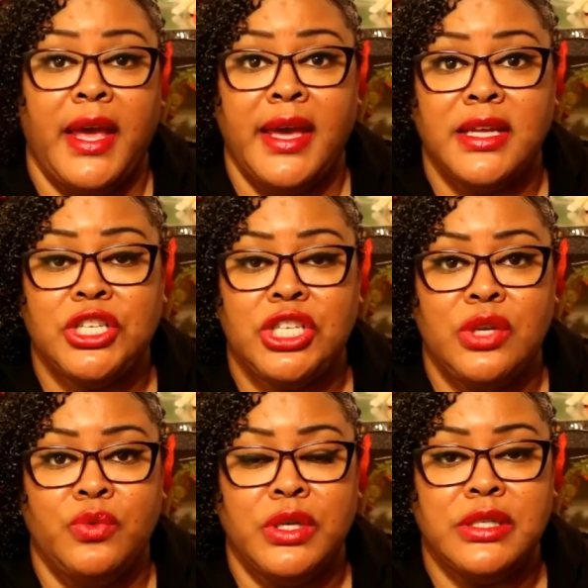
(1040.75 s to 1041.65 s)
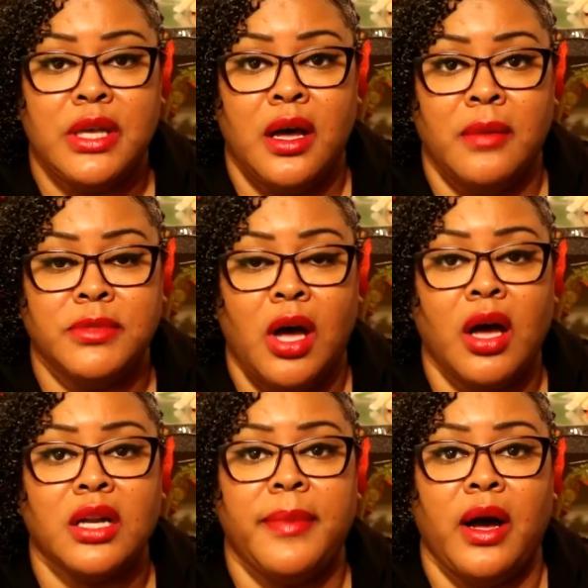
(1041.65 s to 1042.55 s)
And she was um,
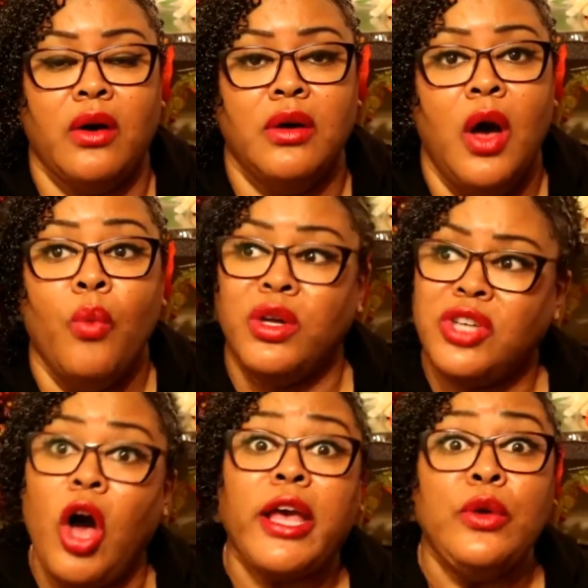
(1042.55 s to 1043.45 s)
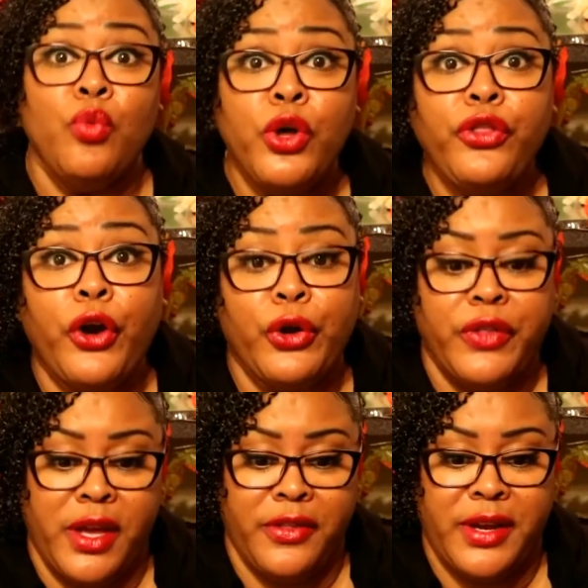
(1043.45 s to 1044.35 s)
talking about, well, talking with her
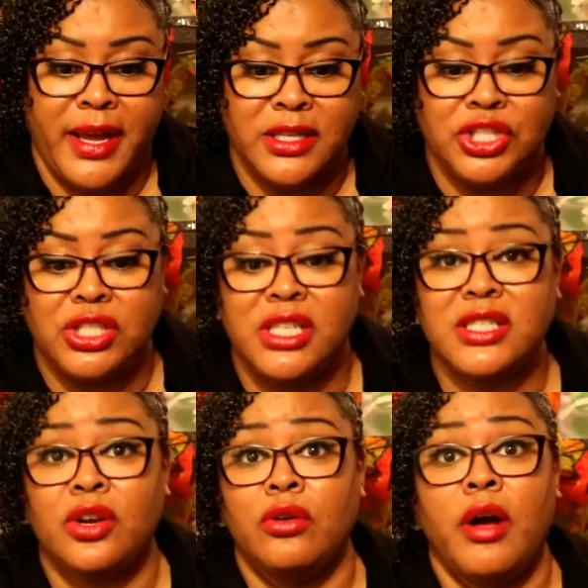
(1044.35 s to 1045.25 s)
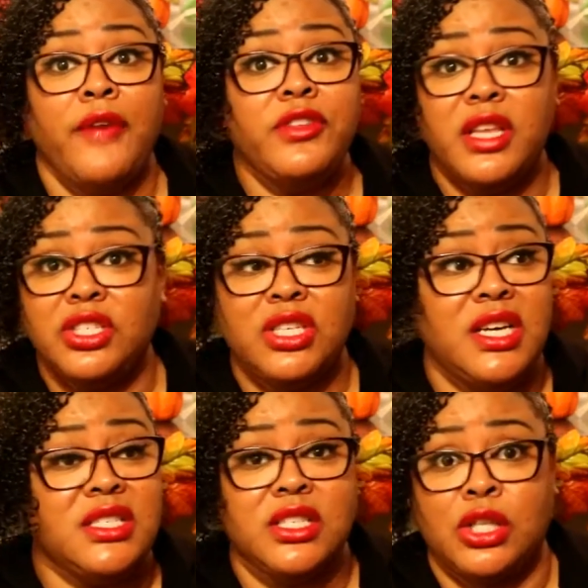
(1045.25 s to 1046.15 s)
the other day. And she, this girl, everything she
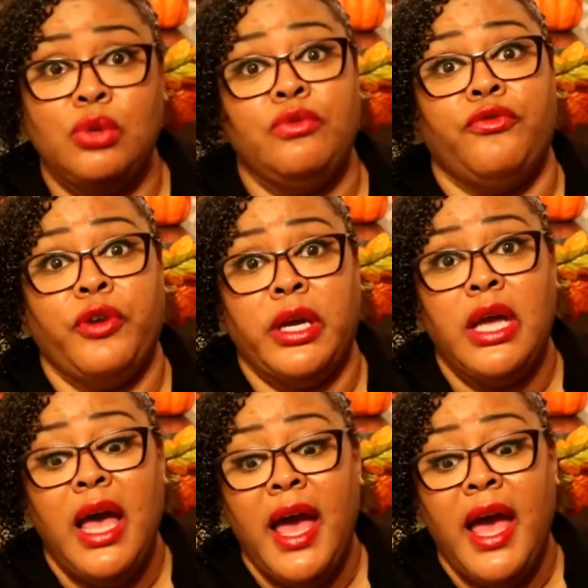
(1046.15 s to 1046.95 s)
does is gluten free.